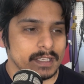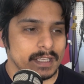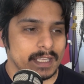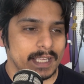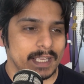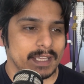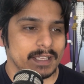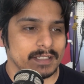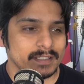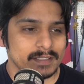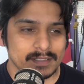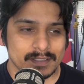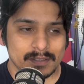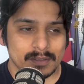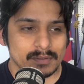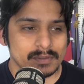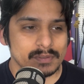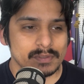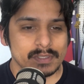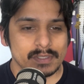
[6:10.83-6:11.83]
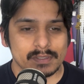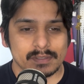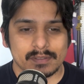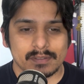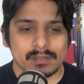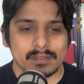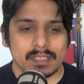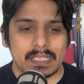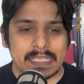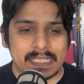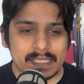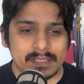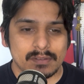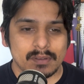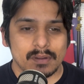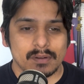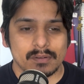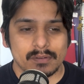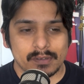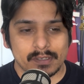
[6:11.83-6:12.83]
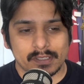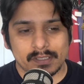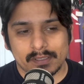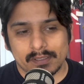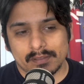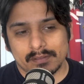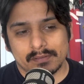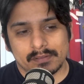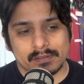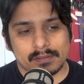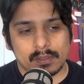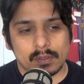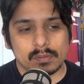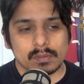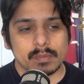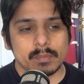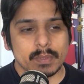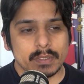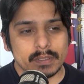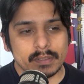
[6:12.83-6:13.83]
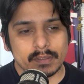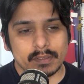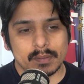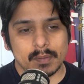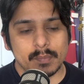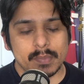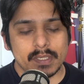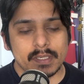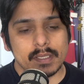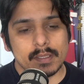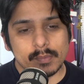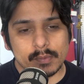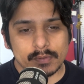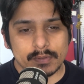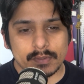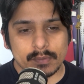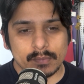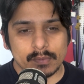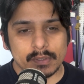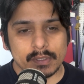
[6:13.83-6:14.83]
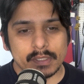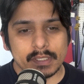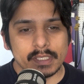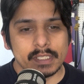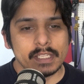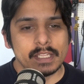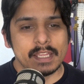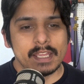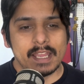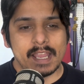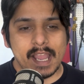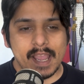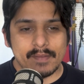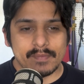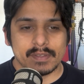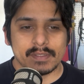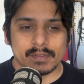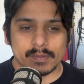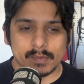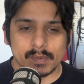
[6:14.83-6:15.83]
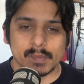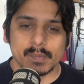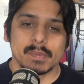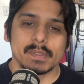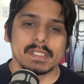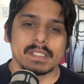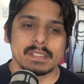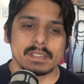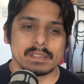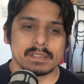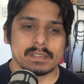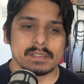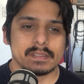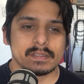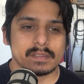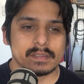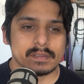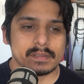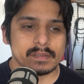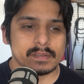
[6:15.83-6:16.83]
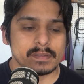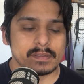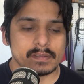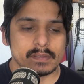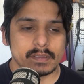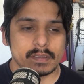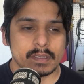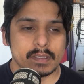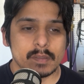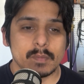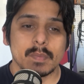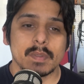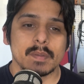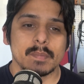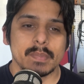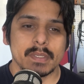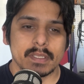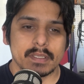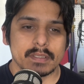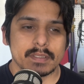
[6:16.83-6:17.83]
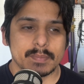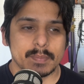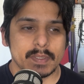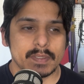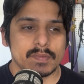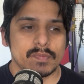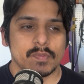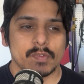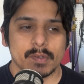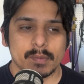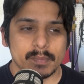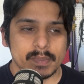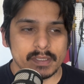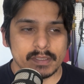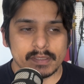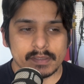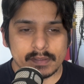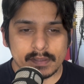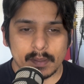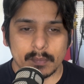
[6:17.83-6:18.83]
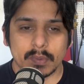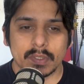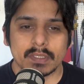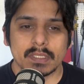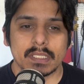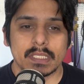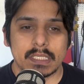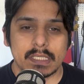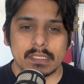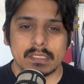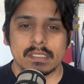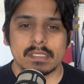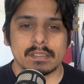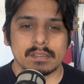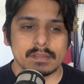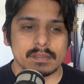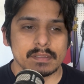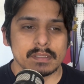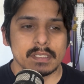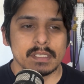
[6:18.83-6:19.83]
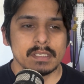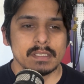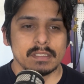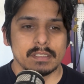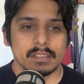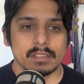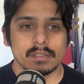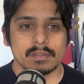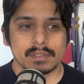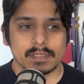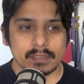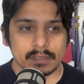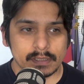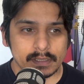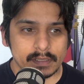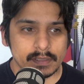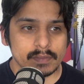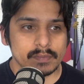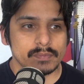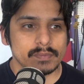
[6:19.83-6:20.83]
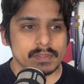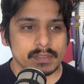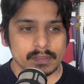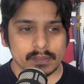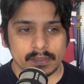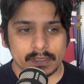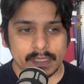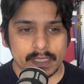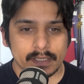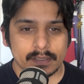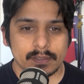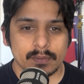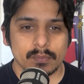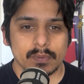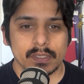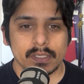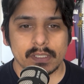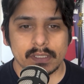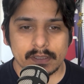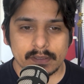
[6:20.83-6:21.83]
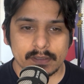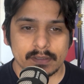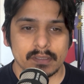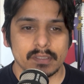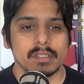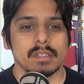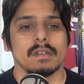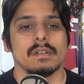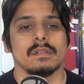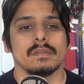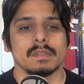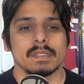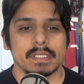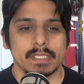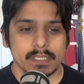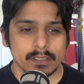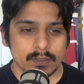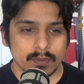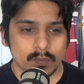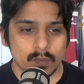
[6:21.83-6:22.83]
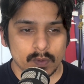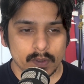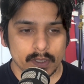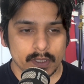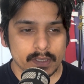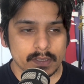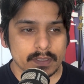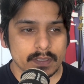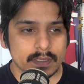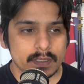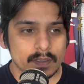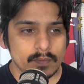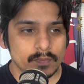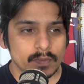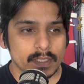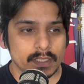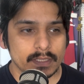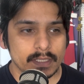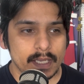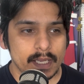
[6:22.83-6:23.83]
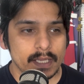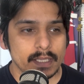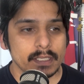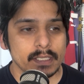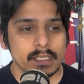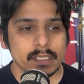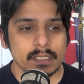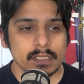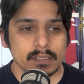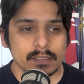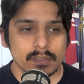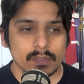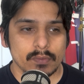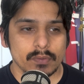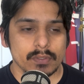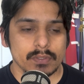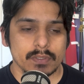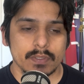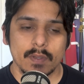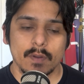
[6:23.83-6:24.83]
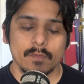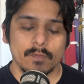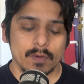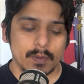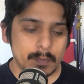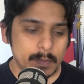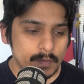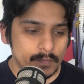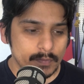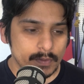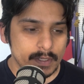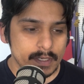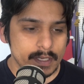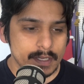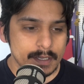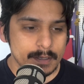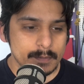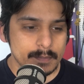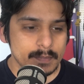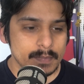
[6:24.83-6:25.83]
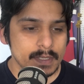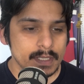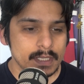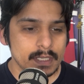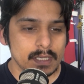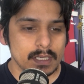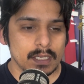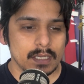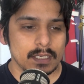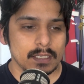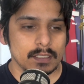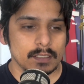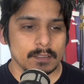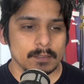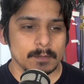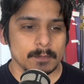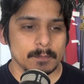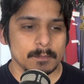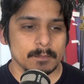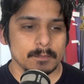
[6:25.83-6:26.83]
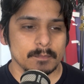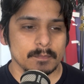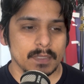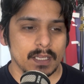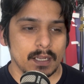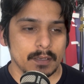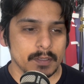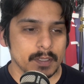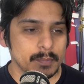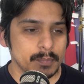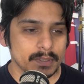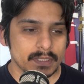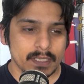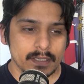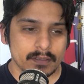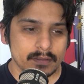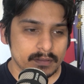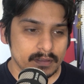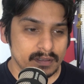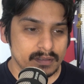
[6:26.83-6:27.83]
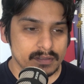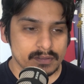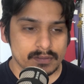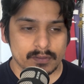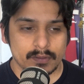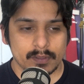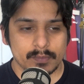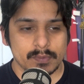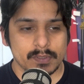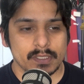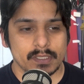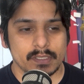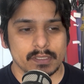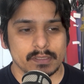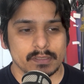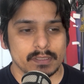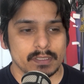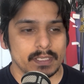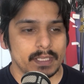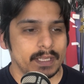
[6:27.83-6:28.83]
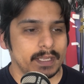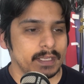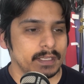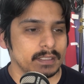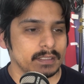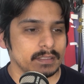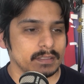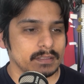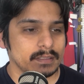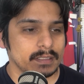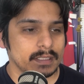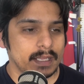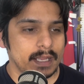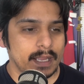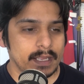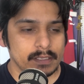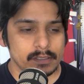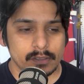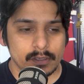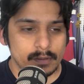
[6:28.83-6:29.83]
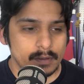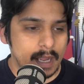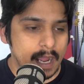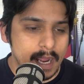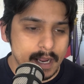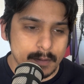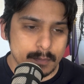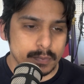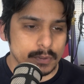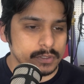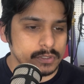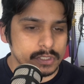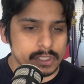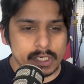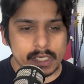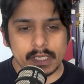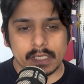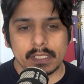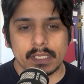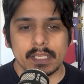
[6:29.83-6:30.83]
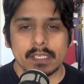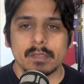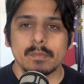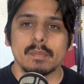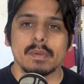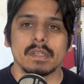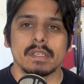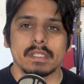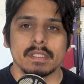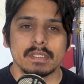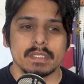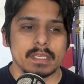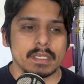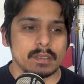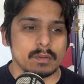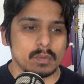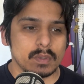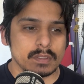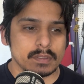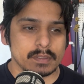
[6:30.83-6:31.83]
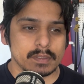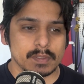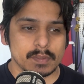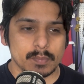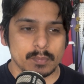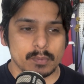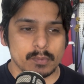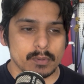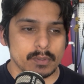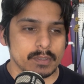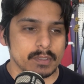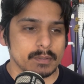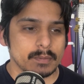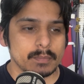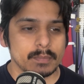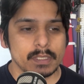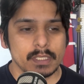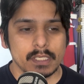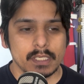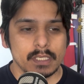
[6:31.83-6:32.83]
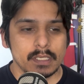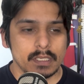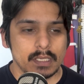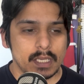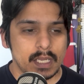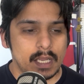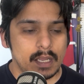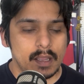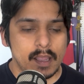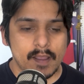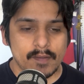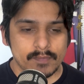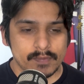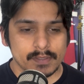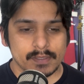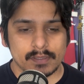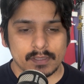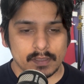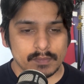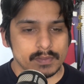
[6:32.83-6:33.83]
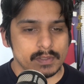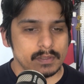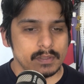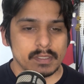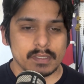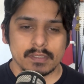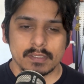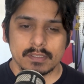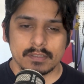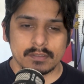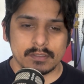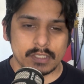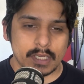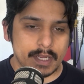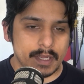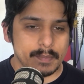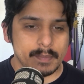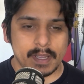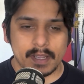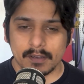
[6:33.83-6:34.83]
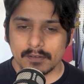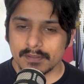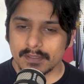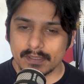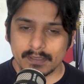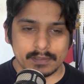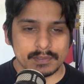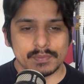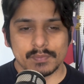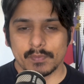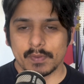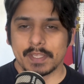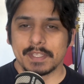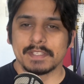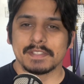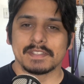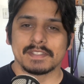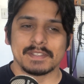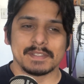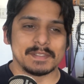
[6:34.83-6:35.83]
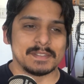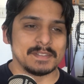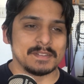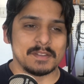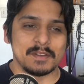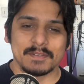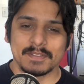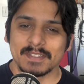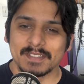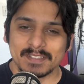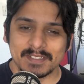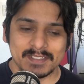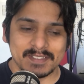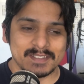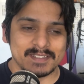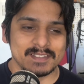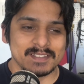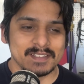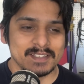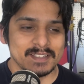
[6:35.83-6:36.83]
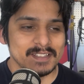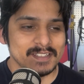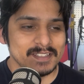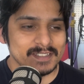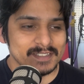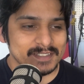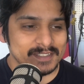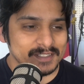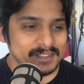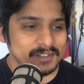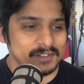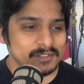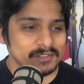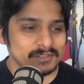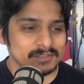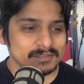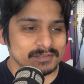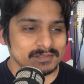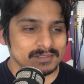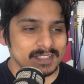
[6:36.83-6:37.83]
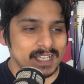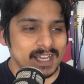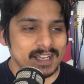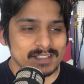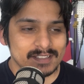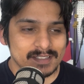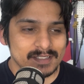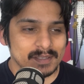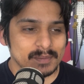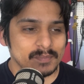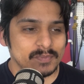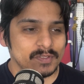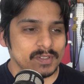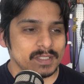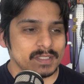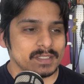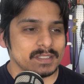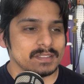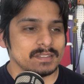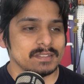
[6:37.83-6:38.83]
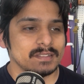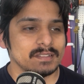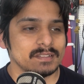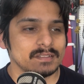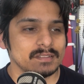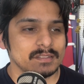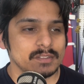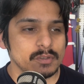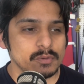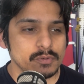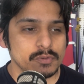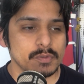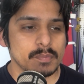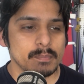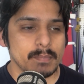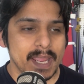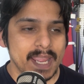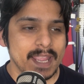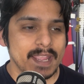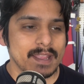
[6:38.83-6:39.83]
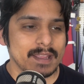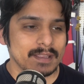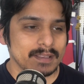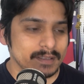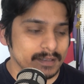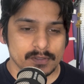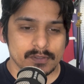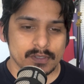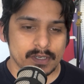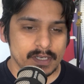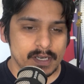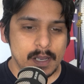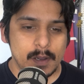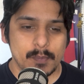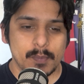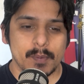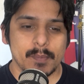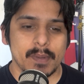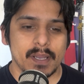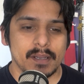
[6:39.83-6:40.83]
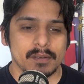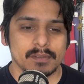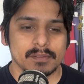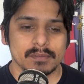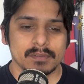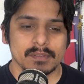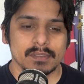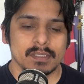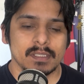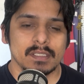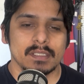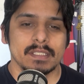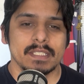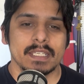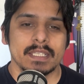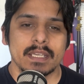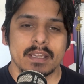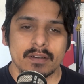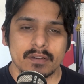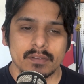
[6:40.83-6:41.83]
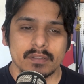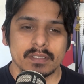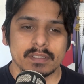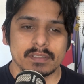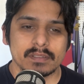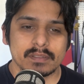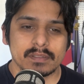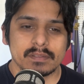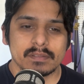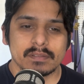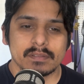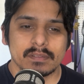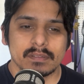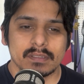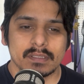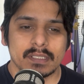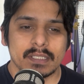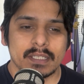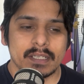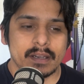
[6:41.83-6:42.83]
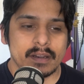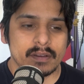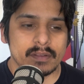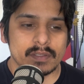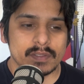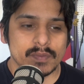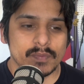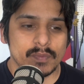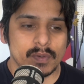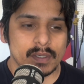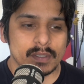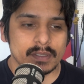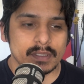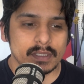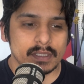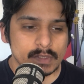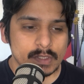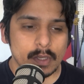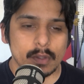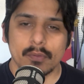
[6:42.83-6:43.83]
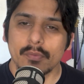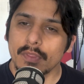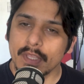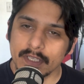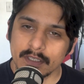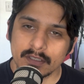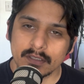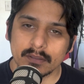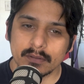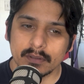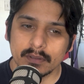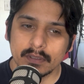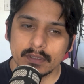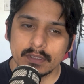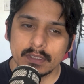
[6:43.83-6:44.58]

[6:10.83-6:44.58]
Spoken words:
And it's also just, he's already so limited on being able to work. Having to replace this is going to be a big expense for him, and it's something that he needs, to live, to get to where he needs to go, to get to work and stuff like that. So there's a GoFundMe for him. I'm going to put that in the description, and I appreciate anybody that wants to support him. I'll have his stuff so you could check him out, see his face, and know that he's, not some fucking douchebag. Trying to help him out, get out of this funk. So thank you.